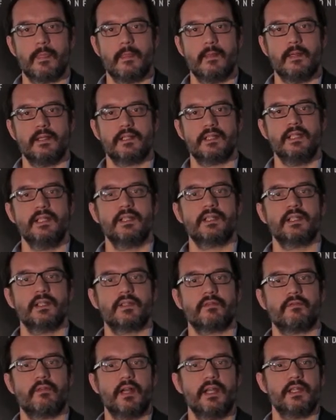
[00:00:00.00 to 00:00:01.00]
It's leading to
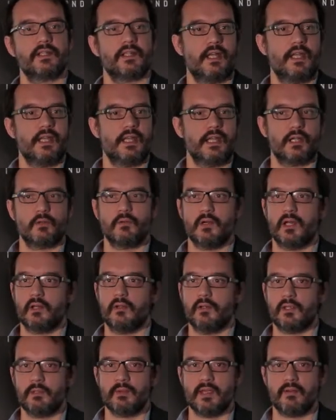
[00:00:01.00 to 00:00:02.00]
this phrase that I hear quite a
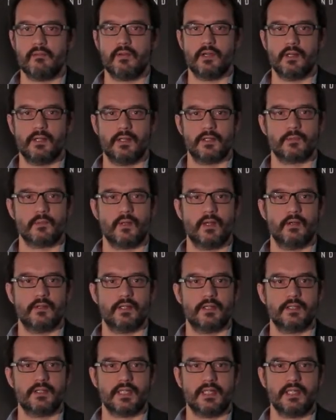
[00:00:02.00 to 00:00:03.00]
lot, you may have heard it as well,
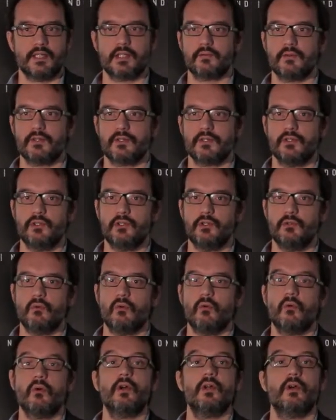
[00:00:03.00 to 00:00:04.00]
that data is the new
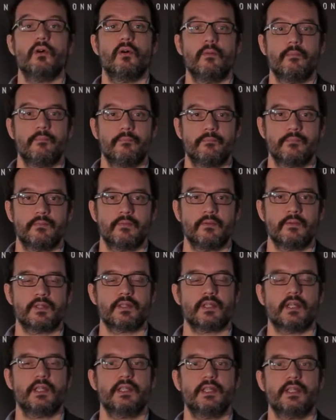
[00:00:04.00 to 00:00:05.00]
oil.
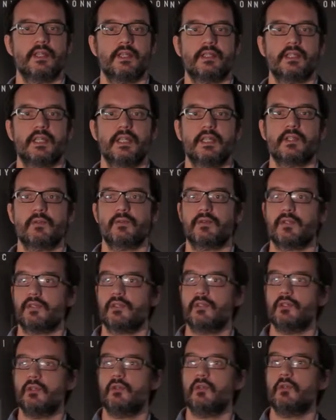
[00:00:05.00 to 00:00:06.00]
This idea that data is
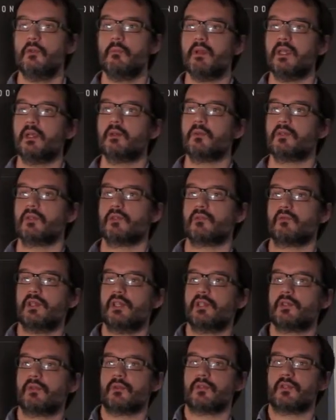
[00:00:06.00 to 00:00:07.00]
this new ubiquitous
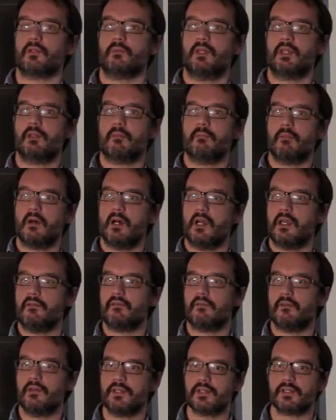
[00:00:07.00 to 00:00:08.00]
resource that we can mine
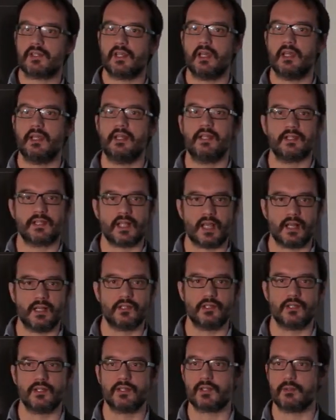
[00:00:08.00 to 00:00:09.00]
for insight and
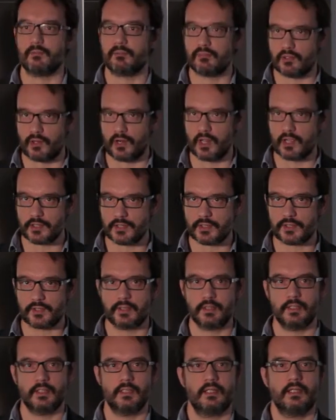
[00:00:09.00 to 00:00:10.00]
intelligence and products.
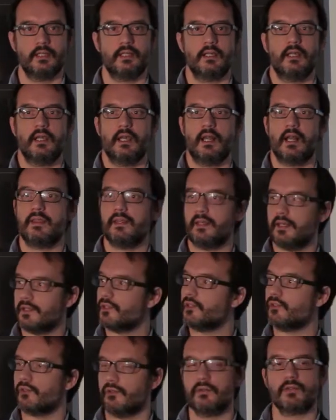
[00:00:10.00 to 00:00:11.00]
And I think
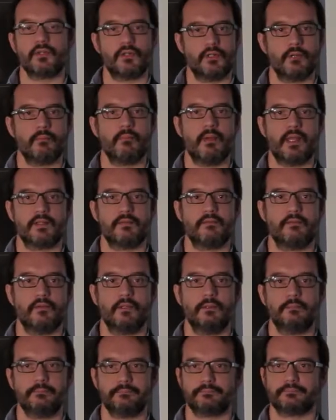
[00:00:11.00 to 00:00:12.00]
that's true. It's a good metaphor.